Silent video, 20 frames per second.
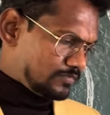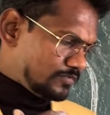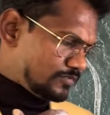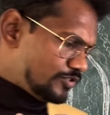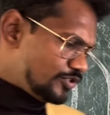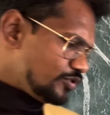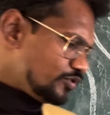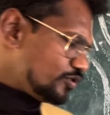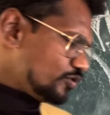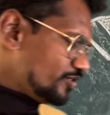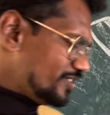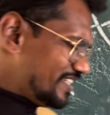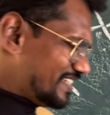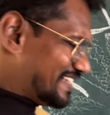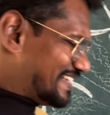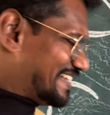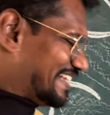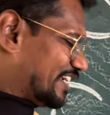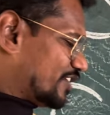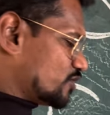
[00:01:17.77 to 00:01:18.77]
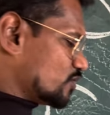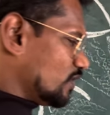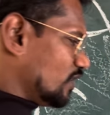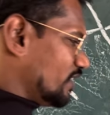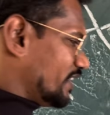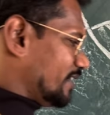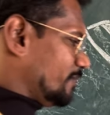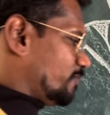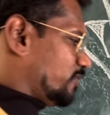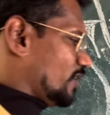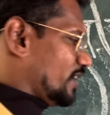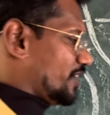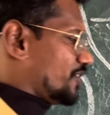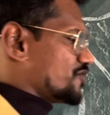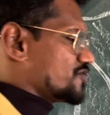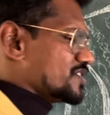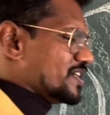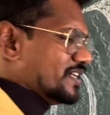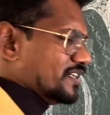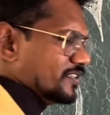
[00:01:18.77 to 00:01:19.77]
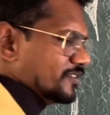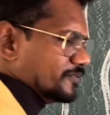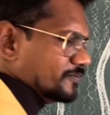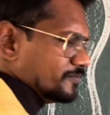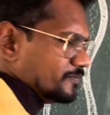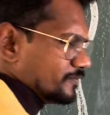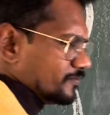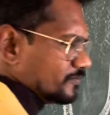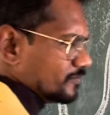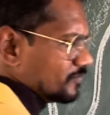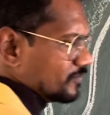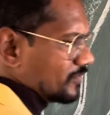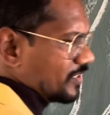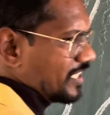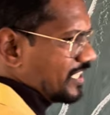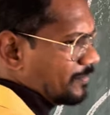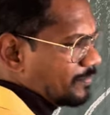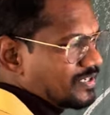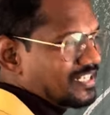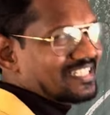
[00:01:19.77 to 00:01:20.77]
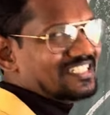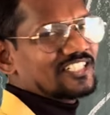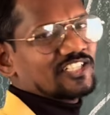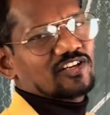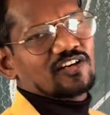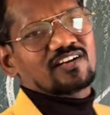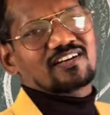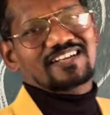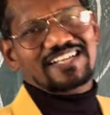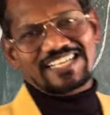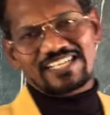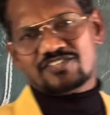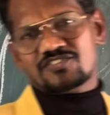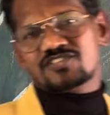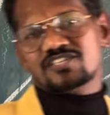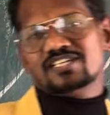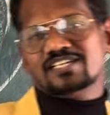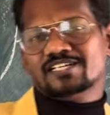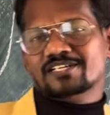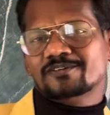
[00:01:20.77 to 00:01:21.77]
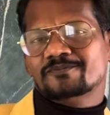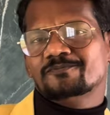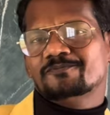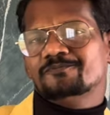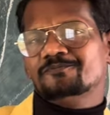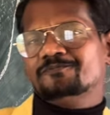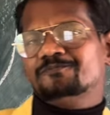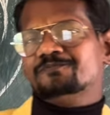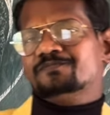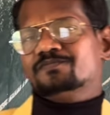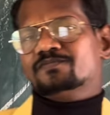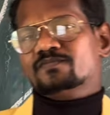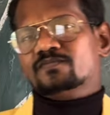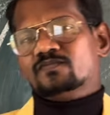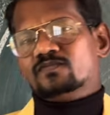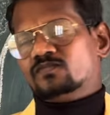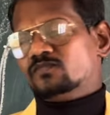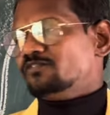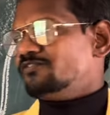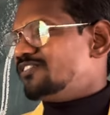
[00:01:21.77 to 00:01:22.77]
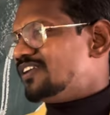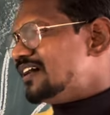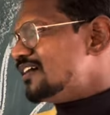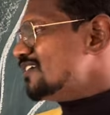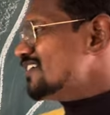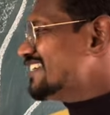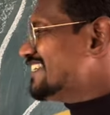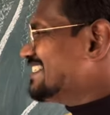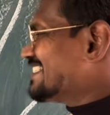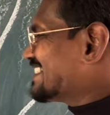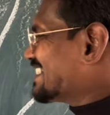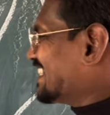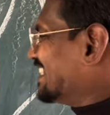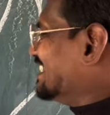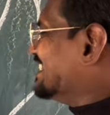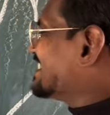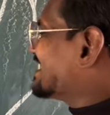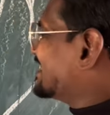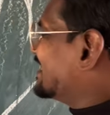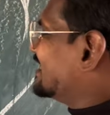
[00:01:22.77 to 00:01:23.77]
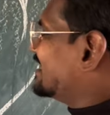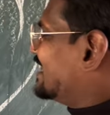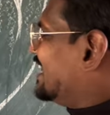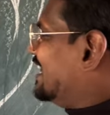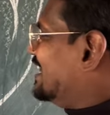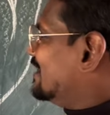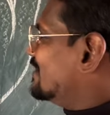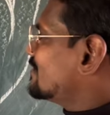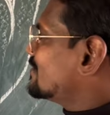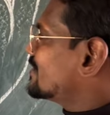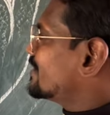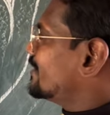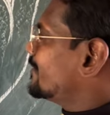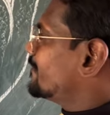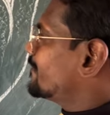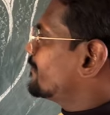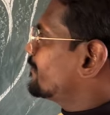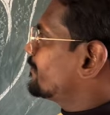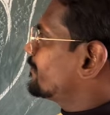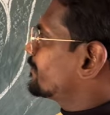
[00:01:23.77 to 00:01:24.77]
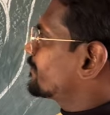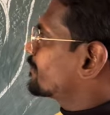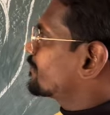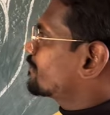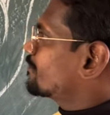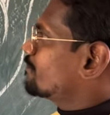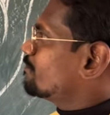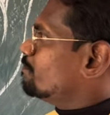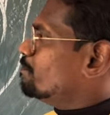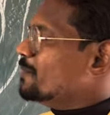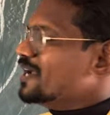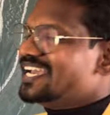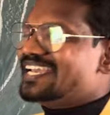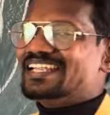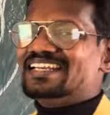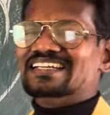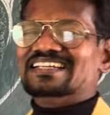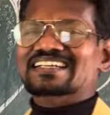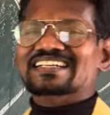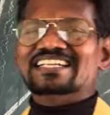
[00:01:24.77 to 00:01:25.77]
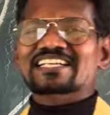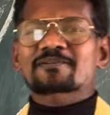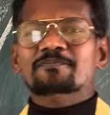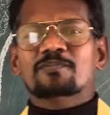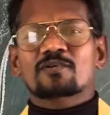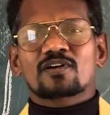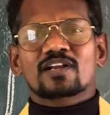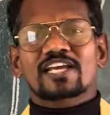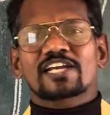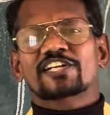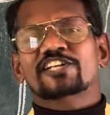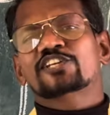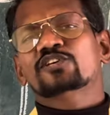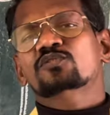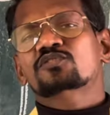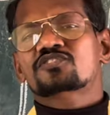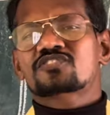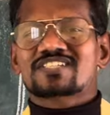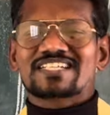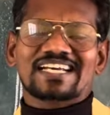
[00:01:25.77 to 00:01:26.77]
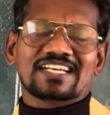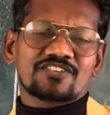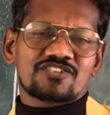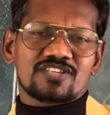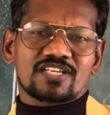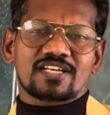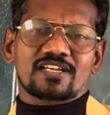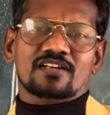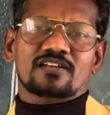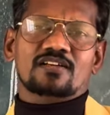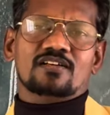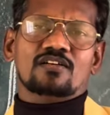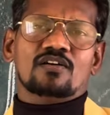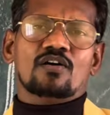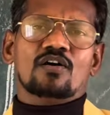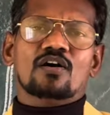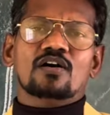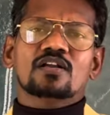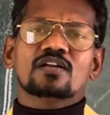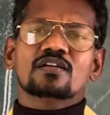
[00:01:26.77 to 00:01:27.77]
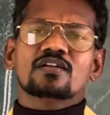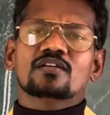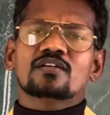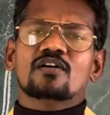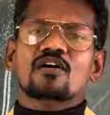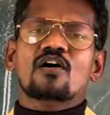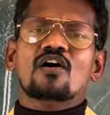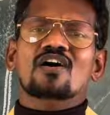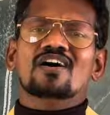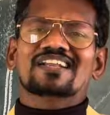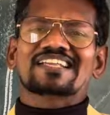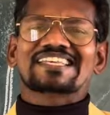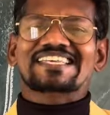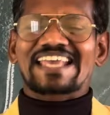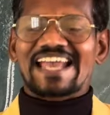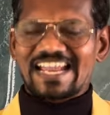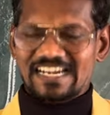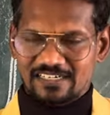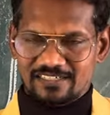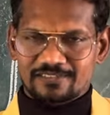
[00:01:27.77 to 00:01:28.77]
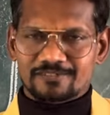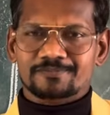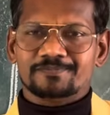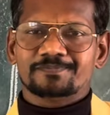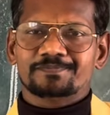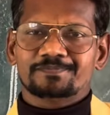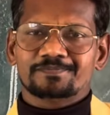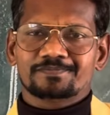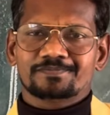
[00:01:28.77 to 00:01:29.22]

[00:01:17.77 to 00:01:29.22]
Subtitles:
Due to this sexual reproduction ability or nature, flower is considered as main reproductive structure or organ.